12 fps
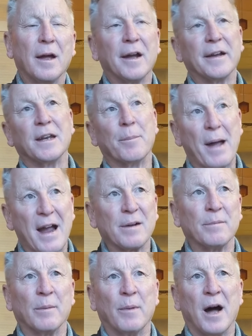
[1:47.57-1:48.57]
In the back
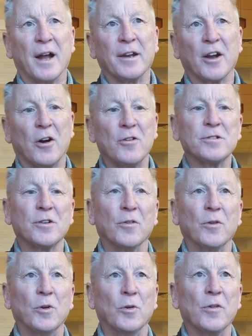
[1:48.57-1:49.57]
of my mind, I also
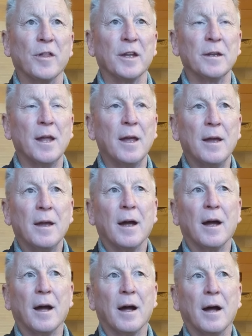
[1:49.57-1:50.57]
knew
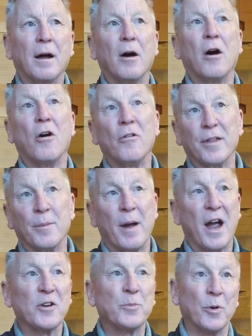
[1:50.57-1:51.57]
that all of the
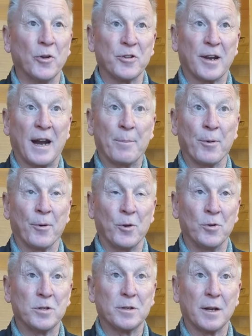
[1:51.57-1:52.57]
mash bills that I
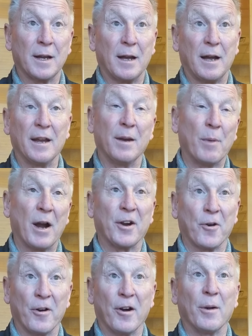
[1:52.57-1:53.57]
produced in my
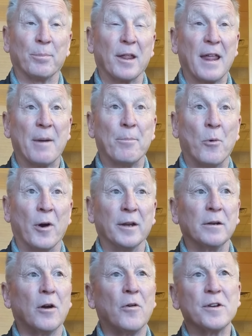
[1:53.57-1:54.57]
career up to that
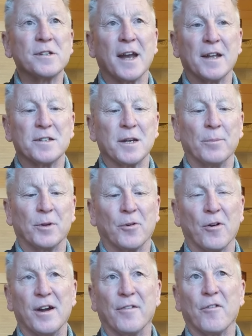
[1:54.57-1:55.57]
point always had some
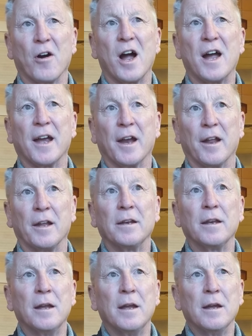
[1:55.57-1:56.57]
degree of rye in
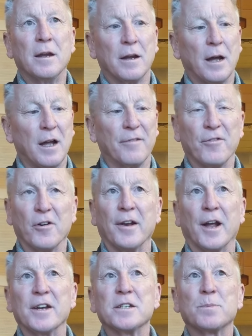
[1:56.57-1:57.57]
it, for a
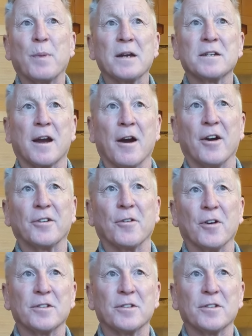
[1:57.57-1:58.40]
nice spice character.